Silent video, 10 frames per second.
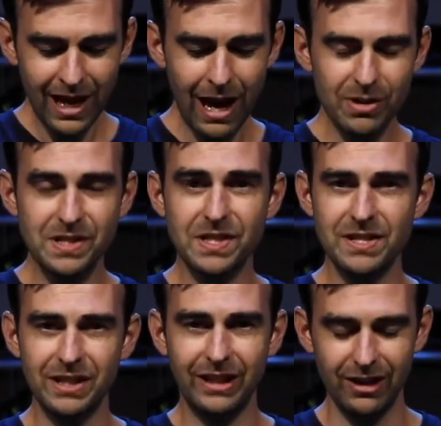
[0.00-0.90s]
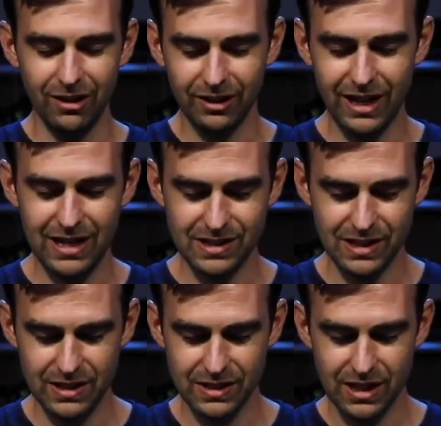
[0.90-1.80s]
it says it here, okay? It
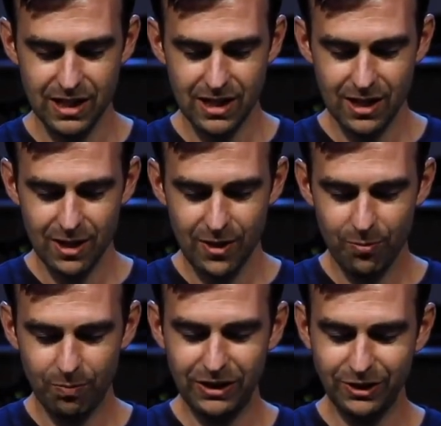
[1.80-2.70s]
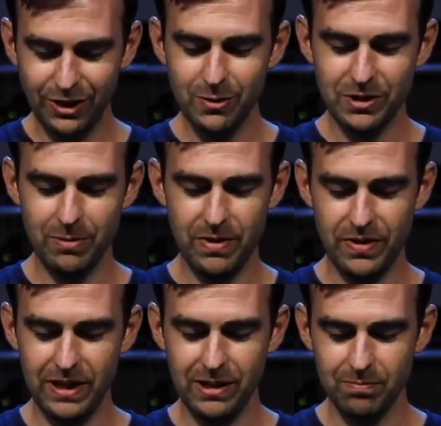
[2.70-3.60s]
says, but you,
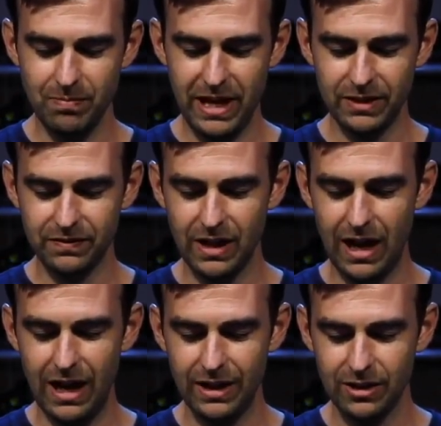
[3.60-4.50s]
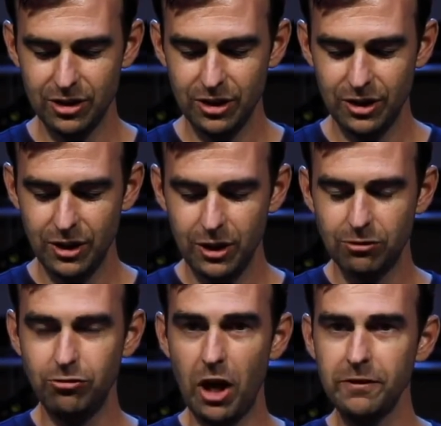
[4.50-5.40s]
Timothy, man of God,
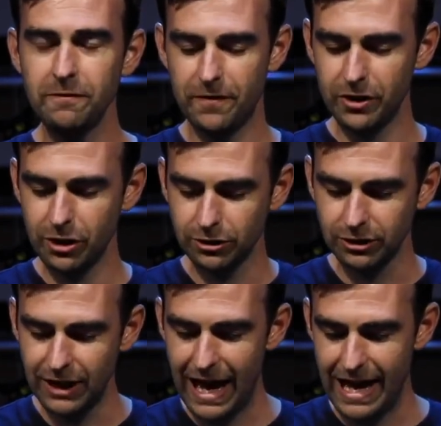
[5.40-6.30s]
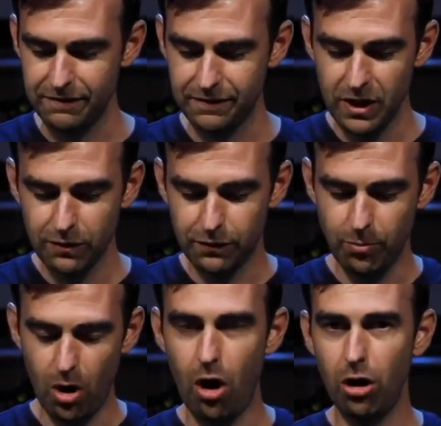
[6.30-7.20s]
run for your life
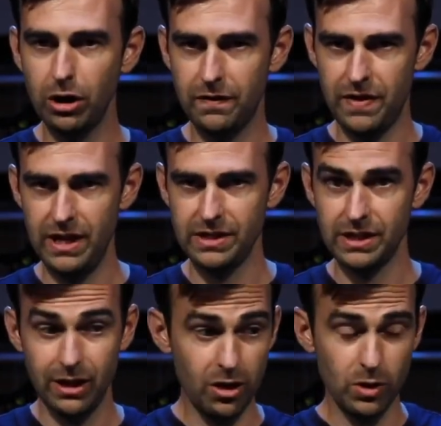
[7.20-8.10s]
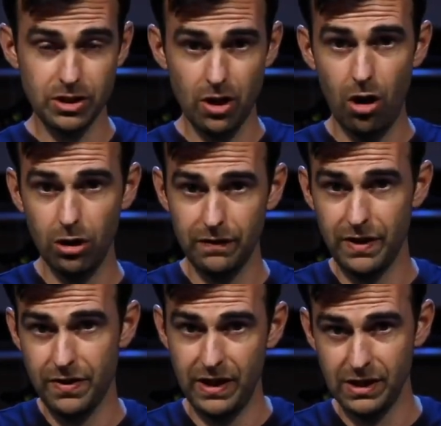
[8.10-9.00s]
from all of this. In other words, all of
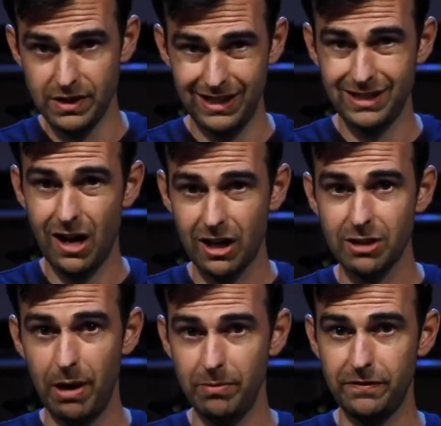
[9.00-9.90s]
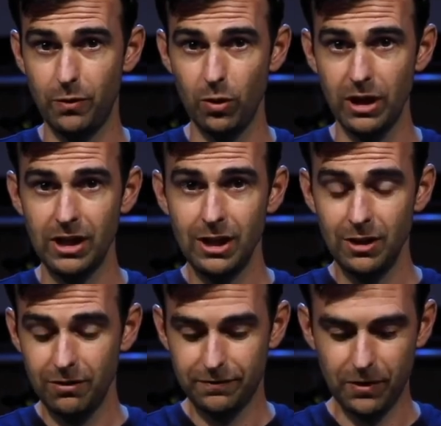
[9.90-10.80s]
the things that he talked about before,
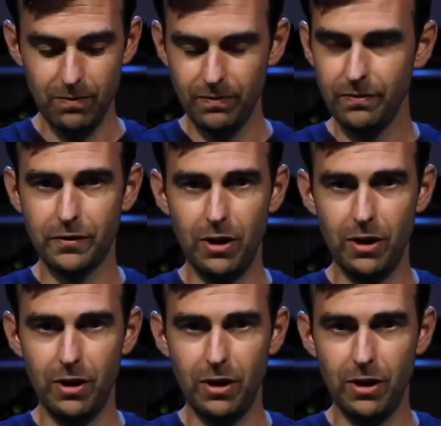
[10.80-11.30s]
from